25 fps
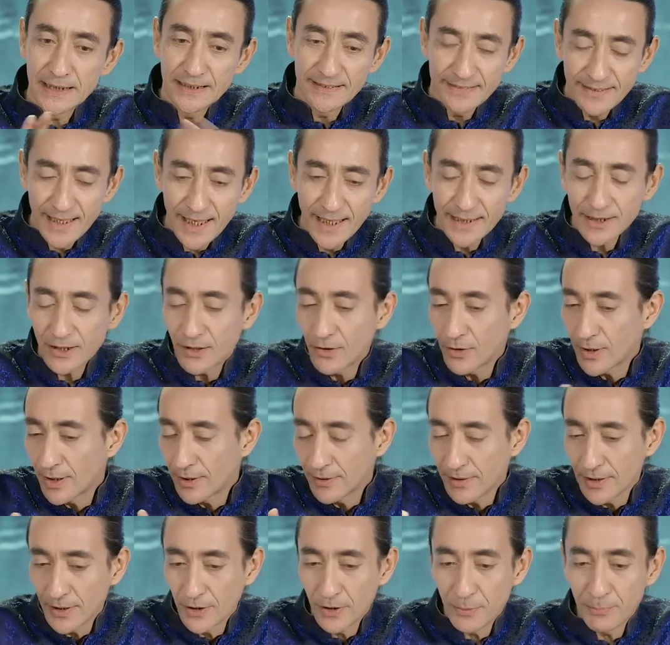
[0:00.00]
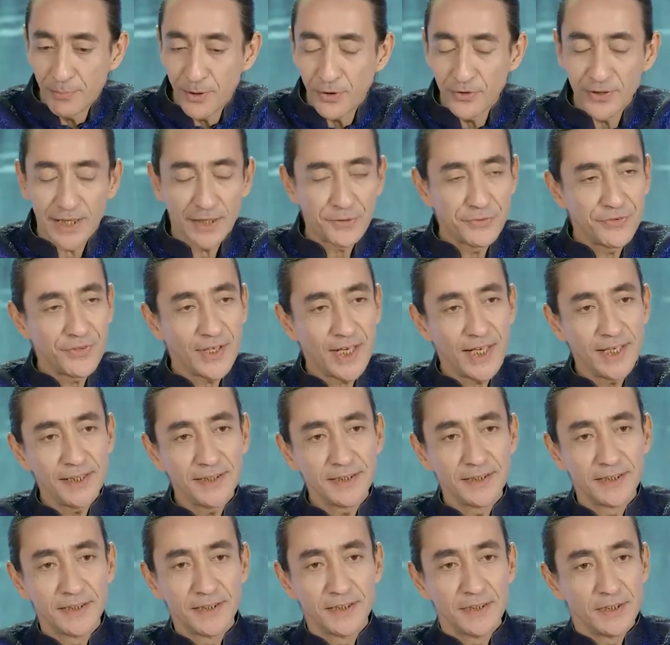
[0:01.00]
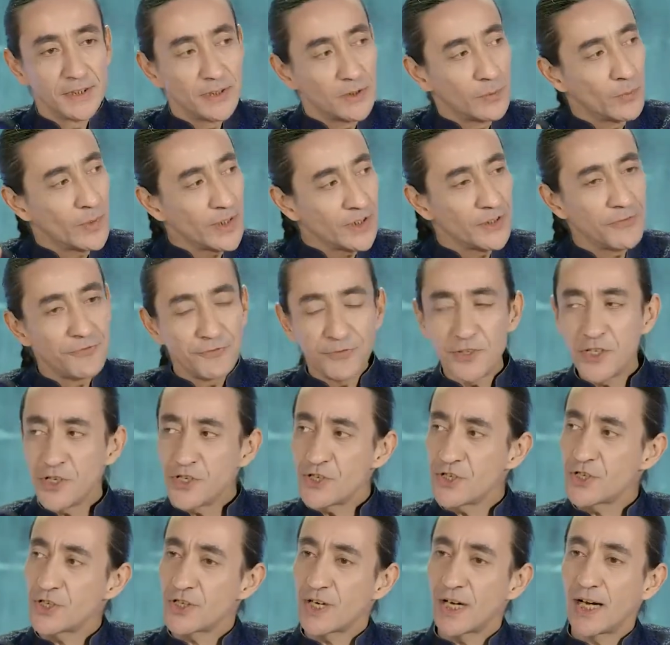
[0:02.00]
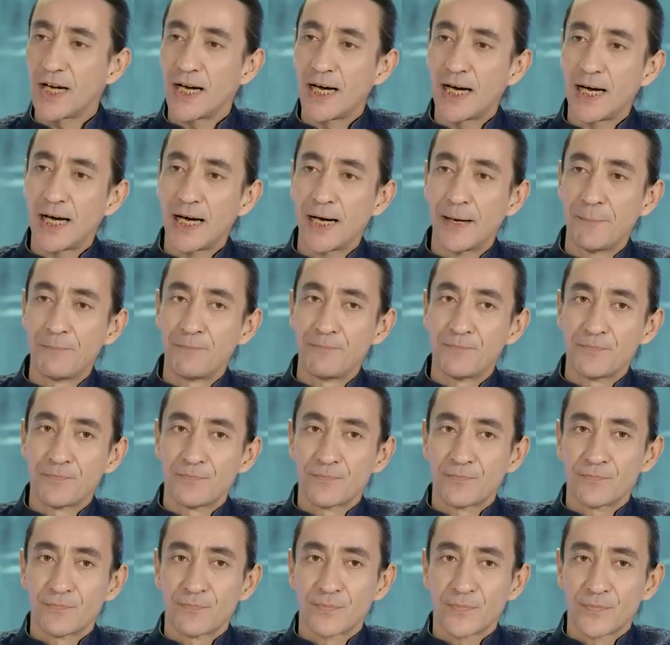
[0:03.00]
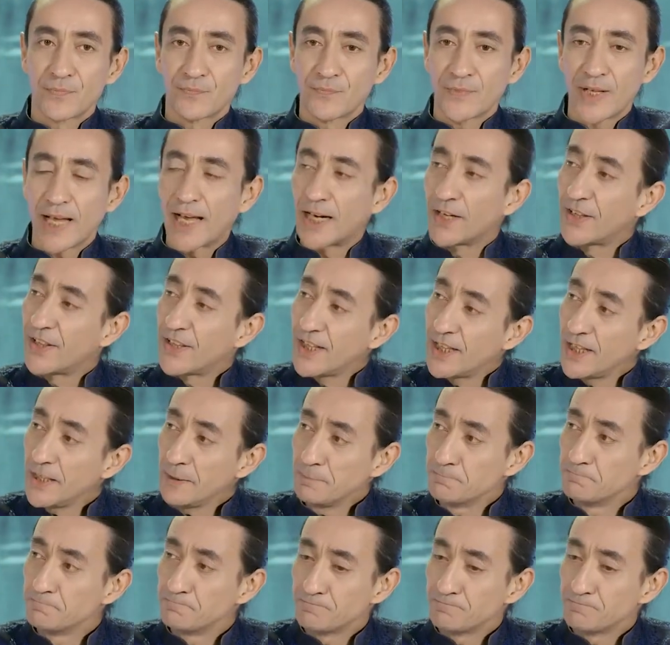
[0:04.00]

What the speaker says: inside or a pond outside when the fish are healthy